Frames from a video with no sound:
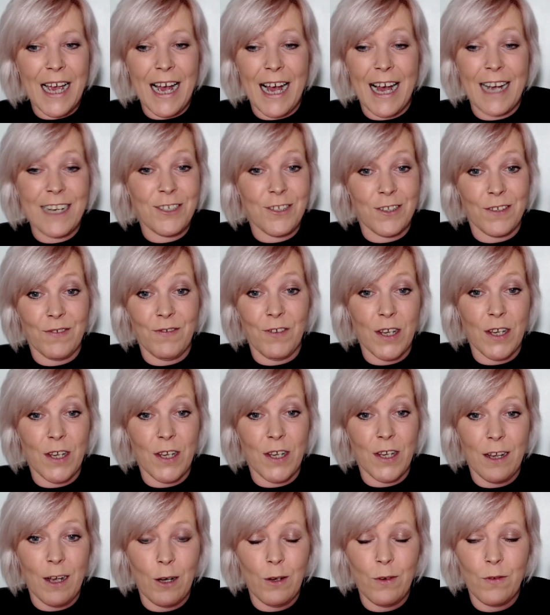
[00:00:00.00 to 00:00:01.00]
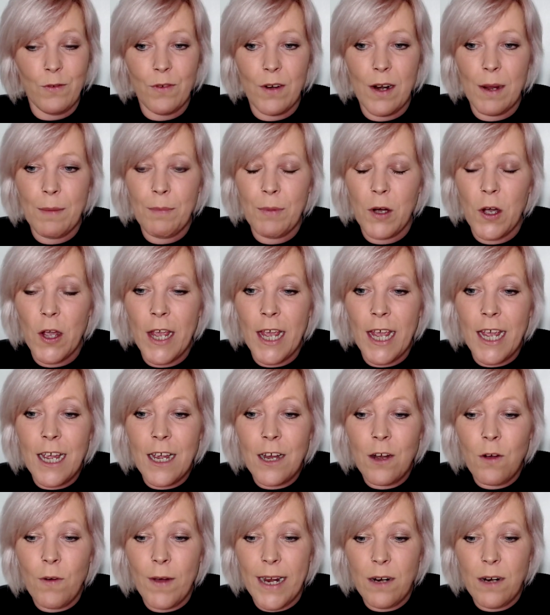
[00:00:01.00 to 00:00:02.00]
I just fucking go for it. But
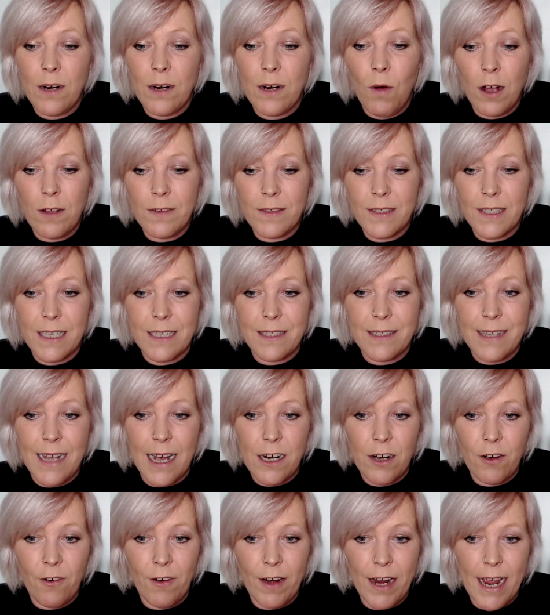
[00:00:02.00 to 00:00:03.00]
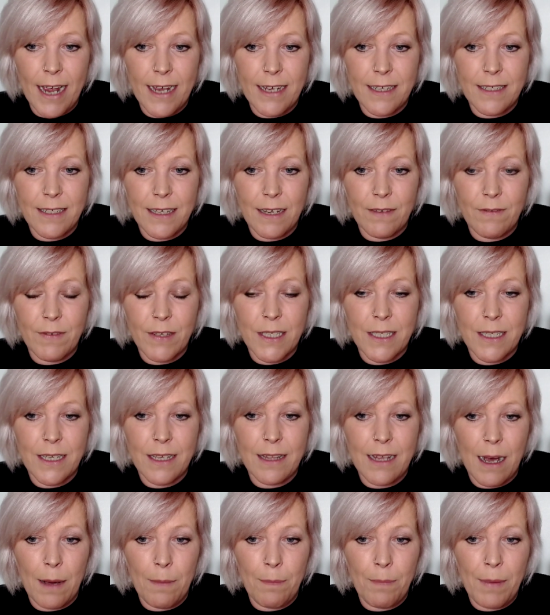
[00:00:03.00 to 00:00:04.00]
Queen of Wands is that
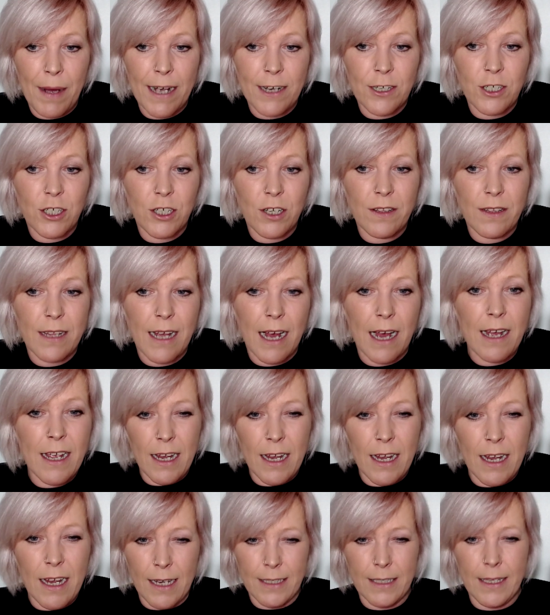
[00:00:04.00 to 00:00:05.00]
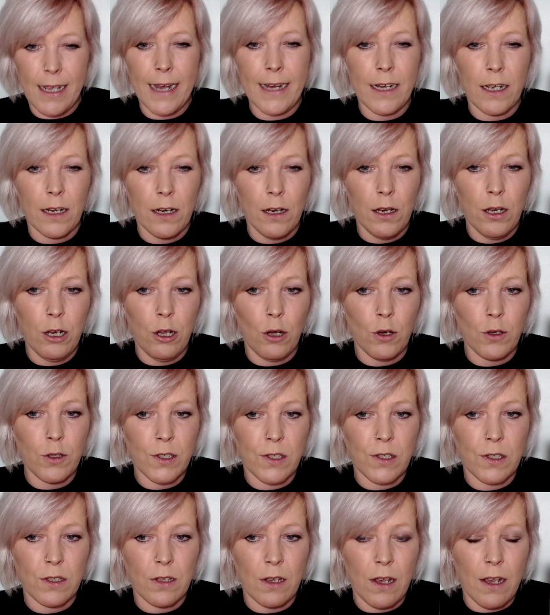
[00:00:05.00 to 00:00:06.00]
creativity, that passion, that it's like a
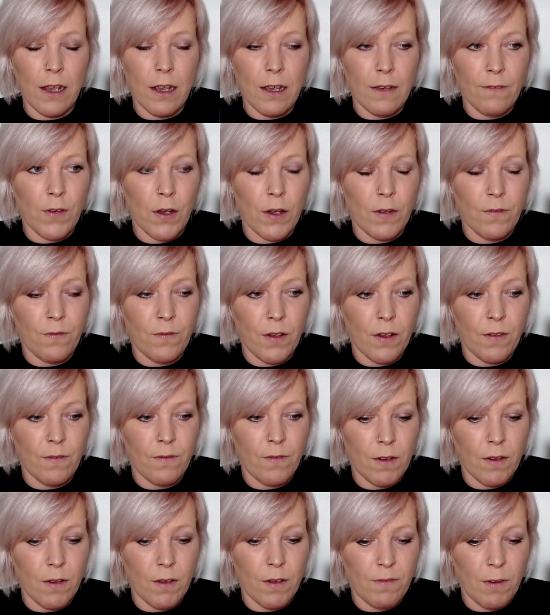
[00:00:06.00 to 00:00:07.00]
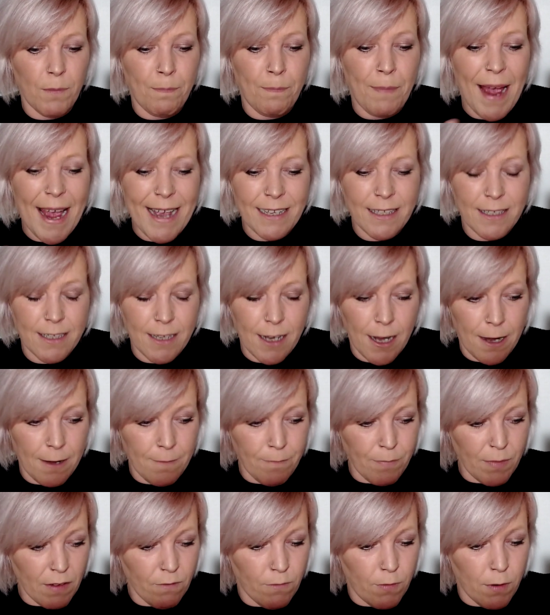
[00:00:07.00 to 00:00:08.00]
lust for better,
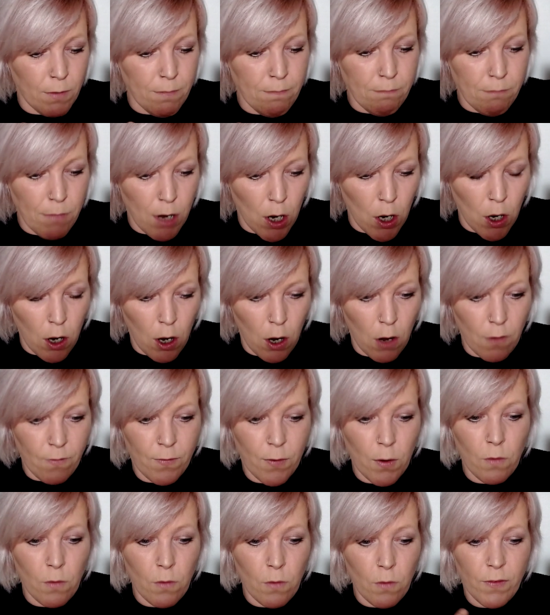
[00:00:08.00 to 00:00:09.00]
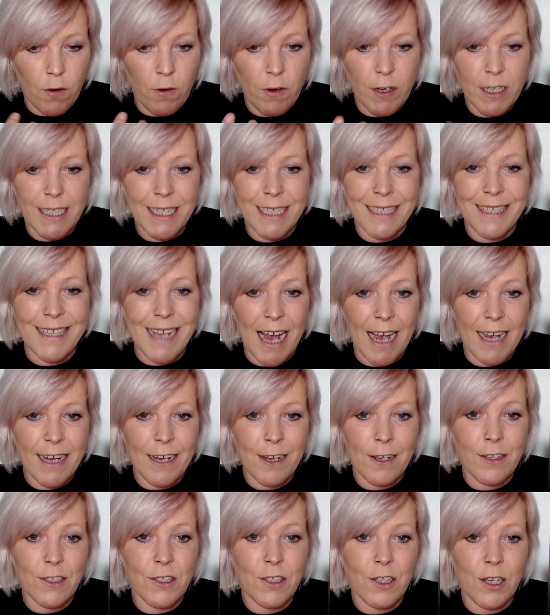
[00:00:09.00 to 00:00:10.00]
for more, for a
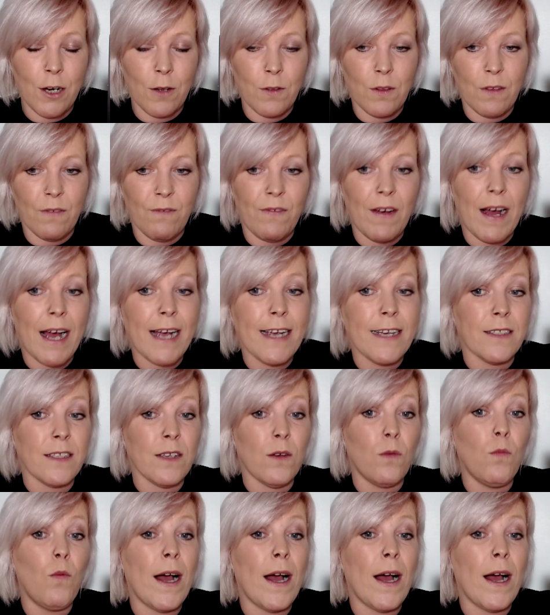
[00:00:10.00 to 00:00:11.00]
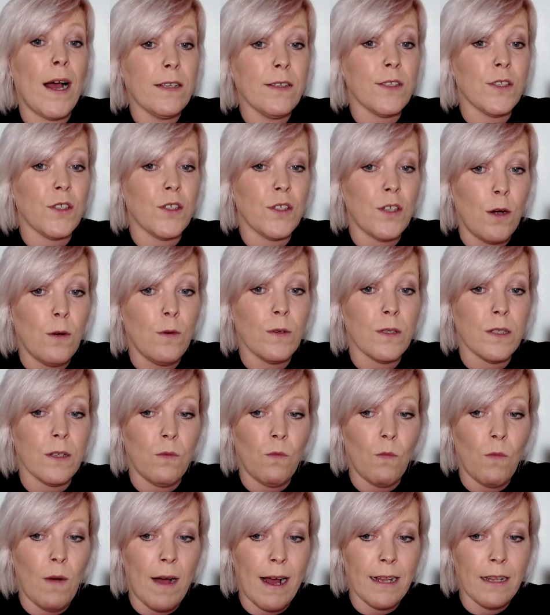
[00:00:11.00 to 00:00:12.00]
desires. You know, the fires are well stoked
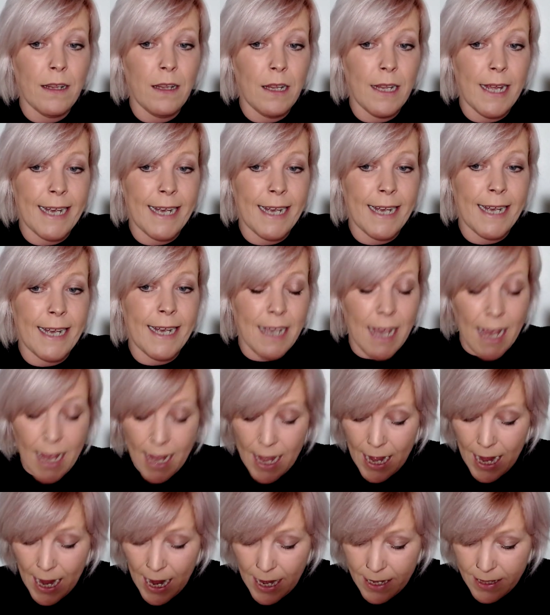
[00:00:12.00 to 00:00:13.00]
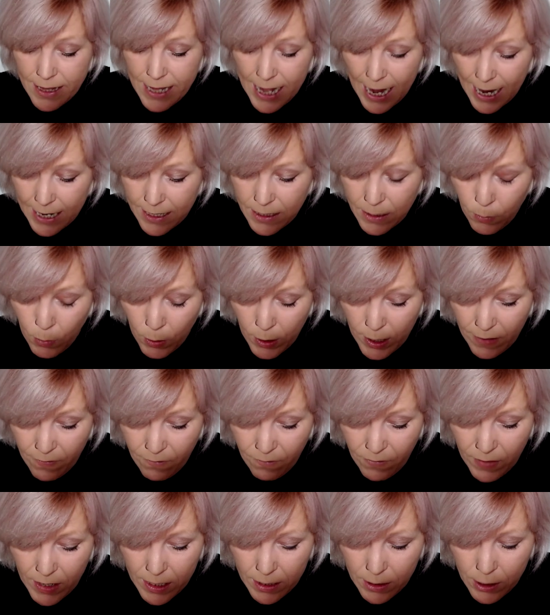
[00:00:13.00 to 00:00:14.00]
and well lit, and that's what I
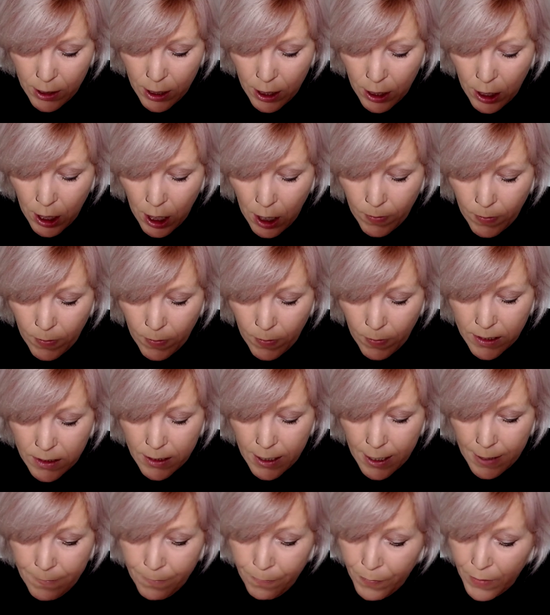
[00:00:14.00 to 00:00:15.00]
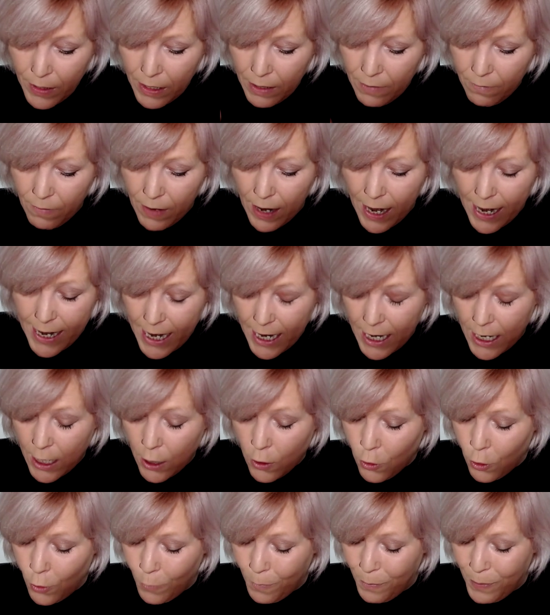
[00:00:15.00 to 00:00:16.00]
feel you're going to. Right,
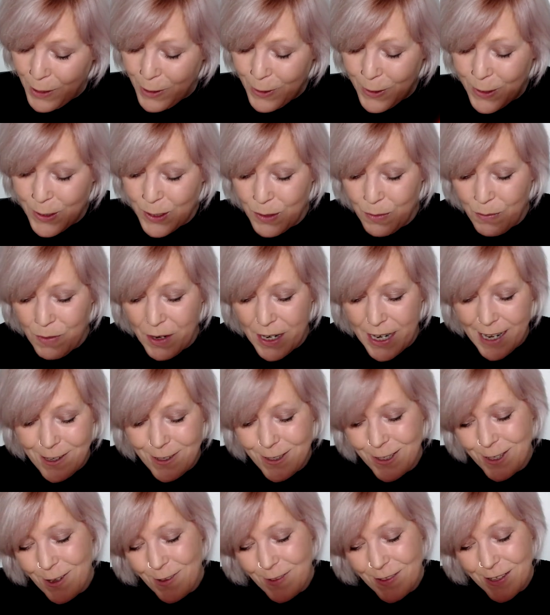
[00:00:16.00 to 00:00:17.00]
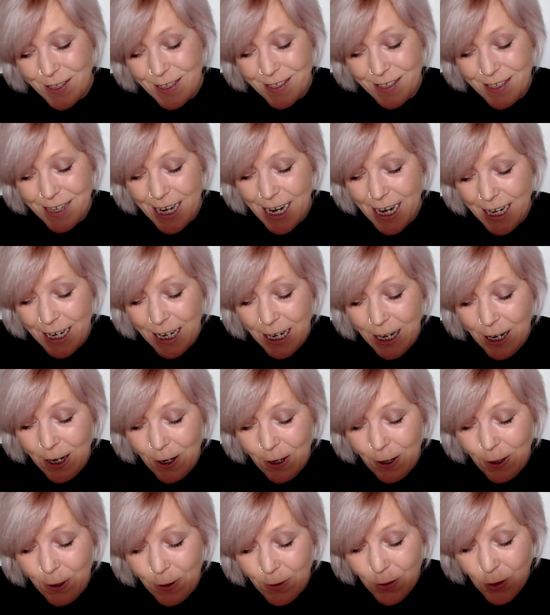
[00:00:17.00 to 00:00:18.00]
could be there's someone else on the scene
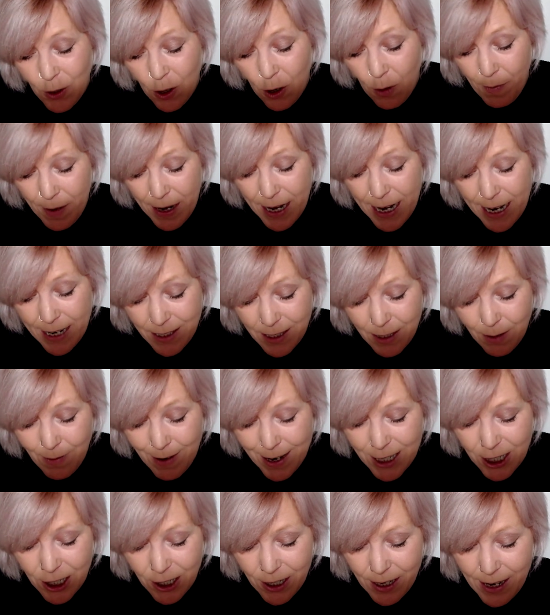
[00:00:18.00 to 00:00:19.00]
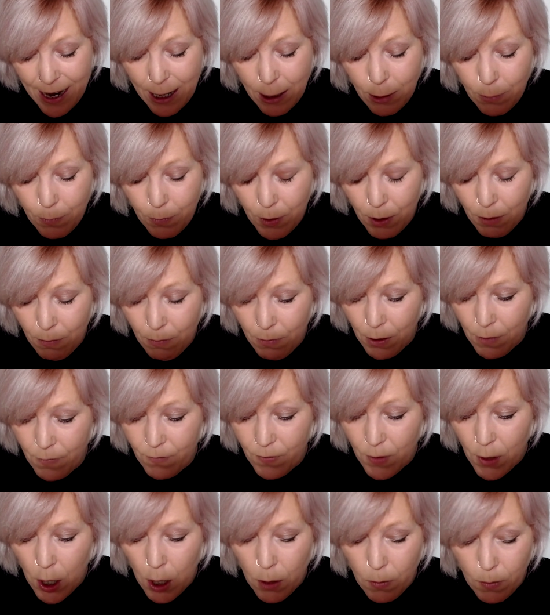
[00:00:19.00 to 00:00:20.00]
who's coming in to actually help you move
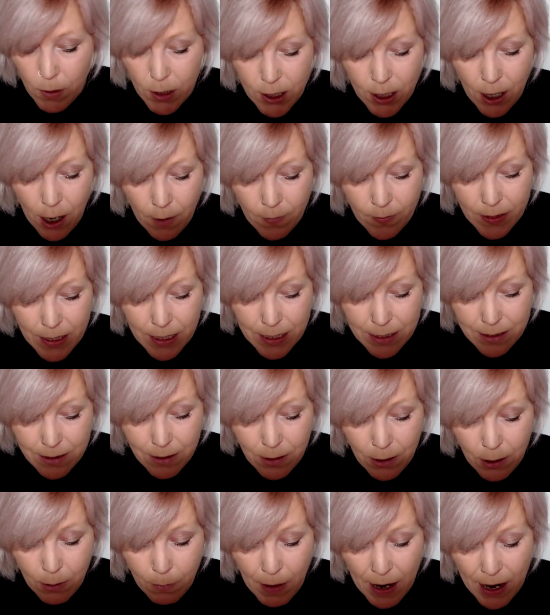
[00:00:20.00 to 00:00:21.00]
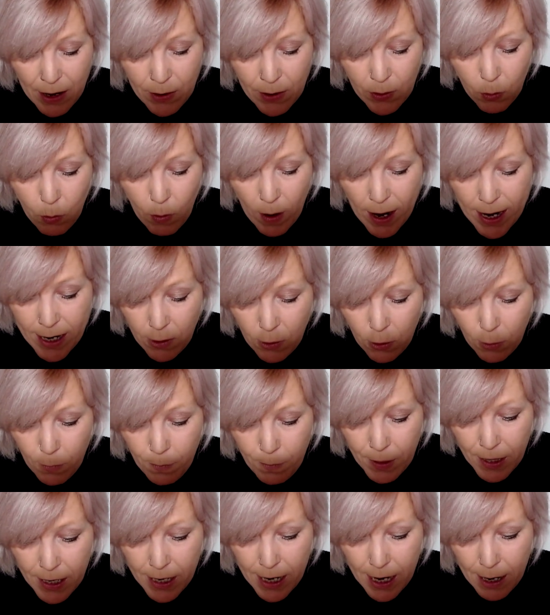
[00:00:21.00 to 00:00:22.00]
forward on this new pathway.
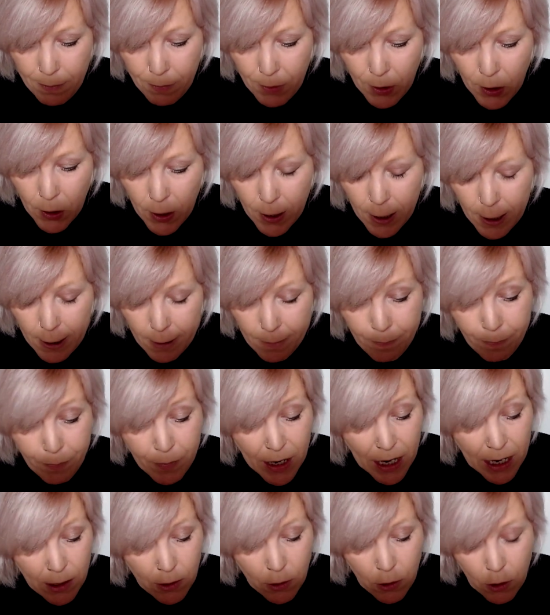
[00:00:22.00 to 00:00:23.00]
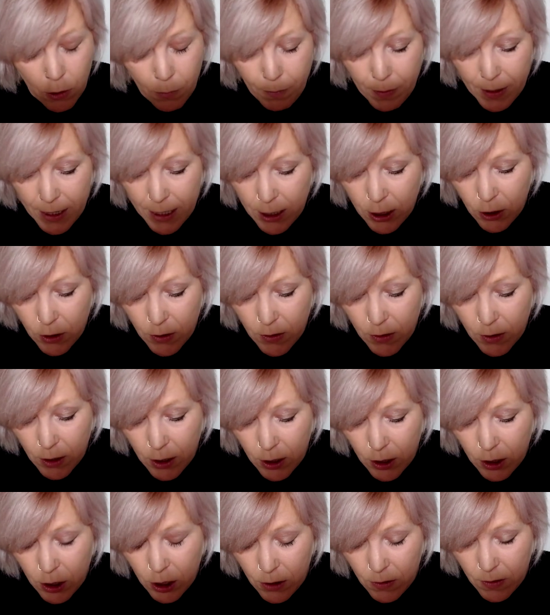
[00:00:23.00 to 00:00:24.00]
Could be Capricorn, could be you're just
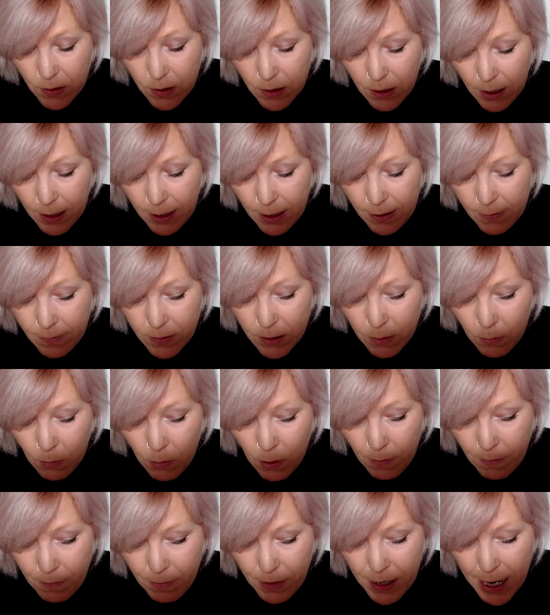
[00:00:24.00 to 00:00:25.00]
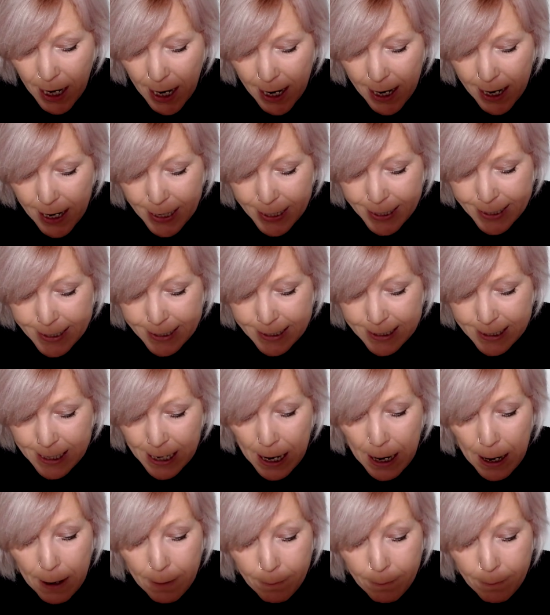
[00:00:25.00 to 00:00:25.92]
going to choose to leave someone behind.